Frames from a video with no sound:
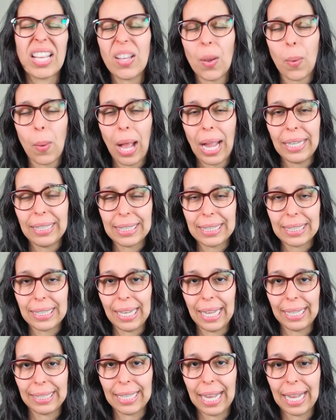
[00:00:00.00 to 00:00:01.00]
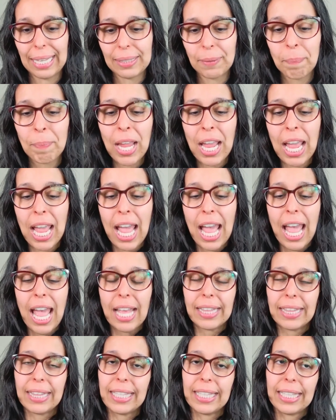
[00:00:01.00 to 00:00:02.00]
So I dislike that.
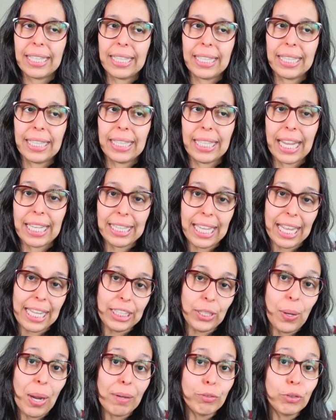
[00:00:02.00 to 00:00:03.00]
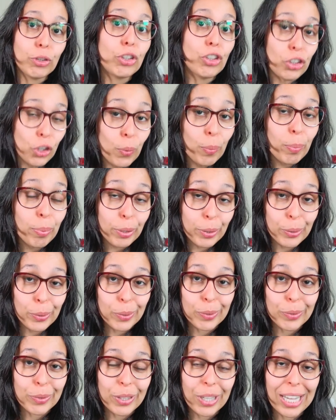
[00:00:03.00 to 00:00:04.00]
The and then you have to show
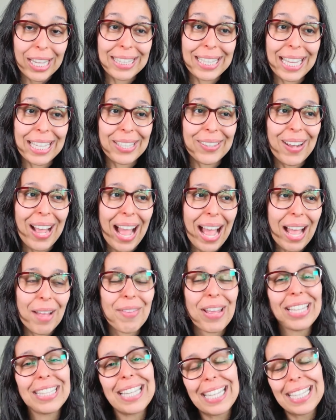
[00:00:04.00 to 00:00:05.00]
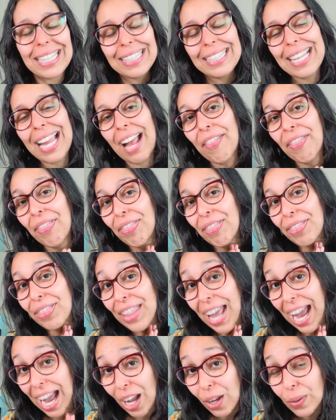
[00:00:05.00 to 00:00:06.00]
proof that you had at least a
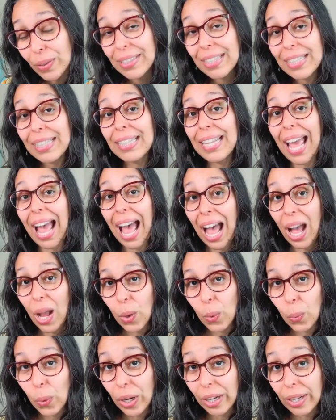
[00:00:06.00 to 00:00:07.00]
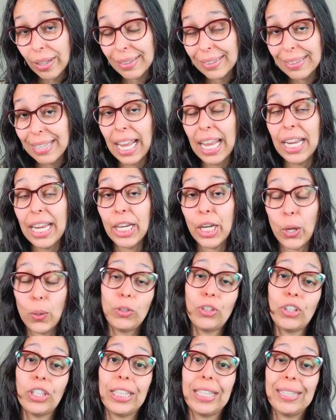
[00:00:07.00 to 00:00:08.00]
thousand hours
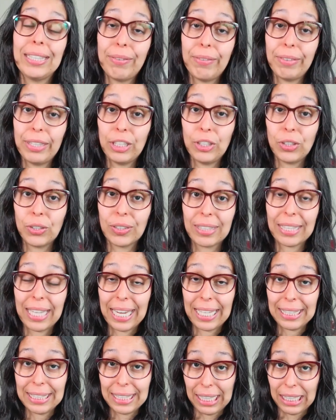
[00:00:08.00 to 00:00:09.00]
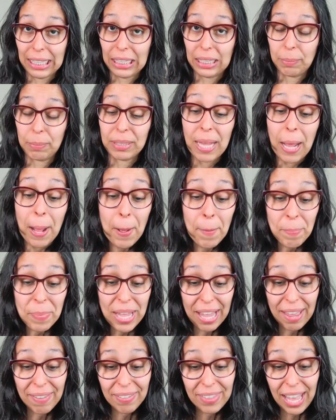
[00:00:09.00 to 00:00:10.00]
coaching individuals and teams.
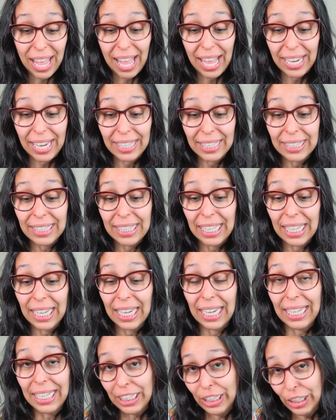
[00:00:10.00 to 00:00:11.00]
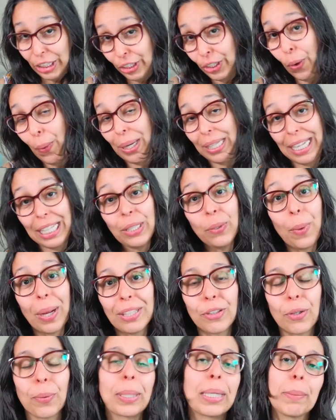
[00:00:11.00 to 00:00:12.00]
And then, you know, and then you
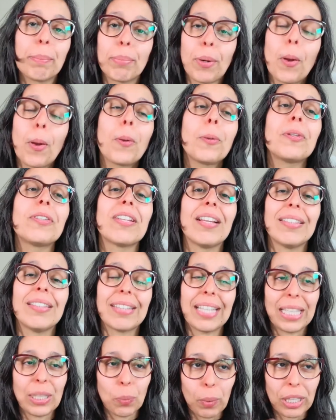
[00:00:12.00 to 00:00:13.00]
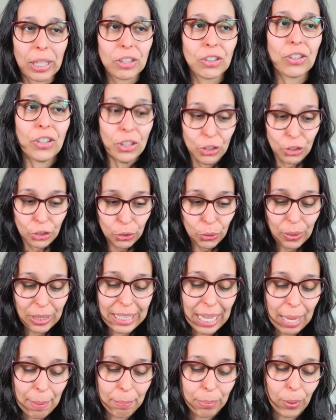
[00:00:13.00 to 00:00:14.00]
enter in a process in which during
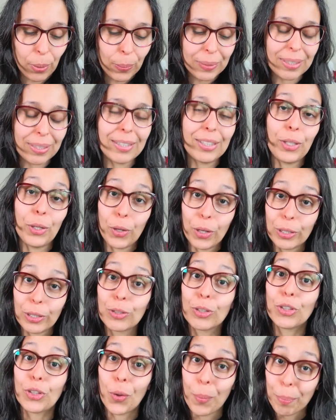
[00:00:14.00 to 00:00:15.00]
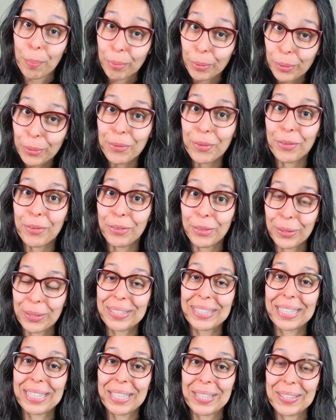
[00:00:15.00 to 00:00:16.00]
that process, you're going to show proof of your
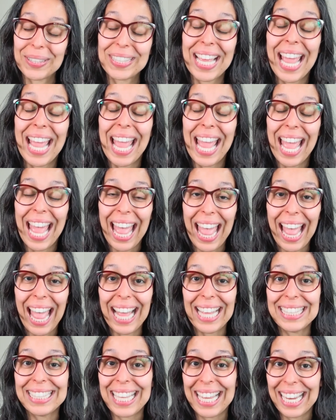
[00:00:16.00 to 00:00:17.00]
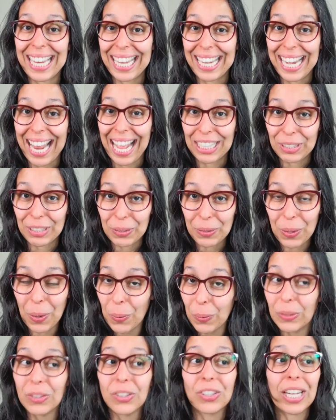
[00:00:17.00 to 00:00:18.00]
skills as an agile
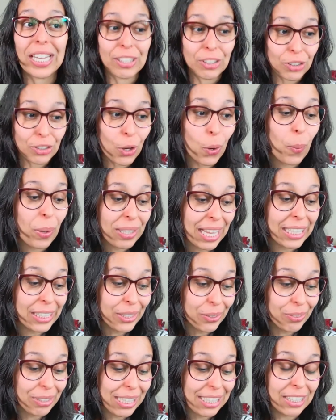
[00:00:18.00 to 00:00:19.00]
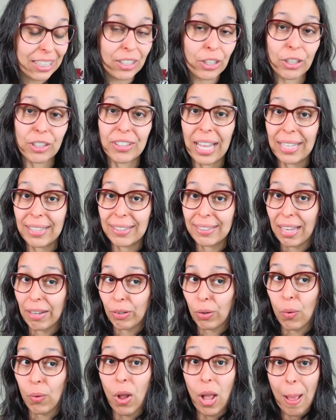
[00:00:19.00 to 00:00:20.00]
coach, like showing that you really understand
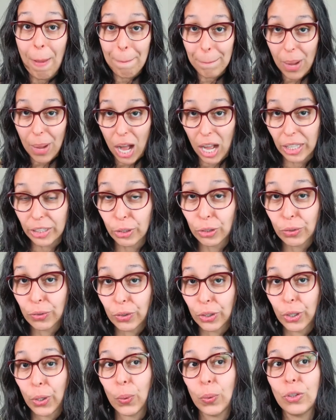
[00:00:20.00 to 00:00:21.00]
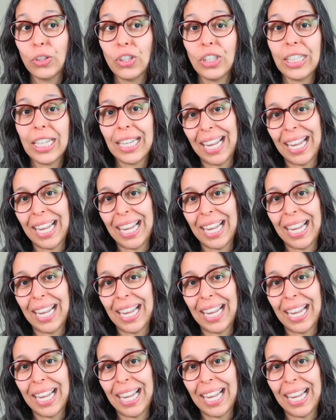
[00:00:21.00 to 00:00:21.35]
several models for coaching.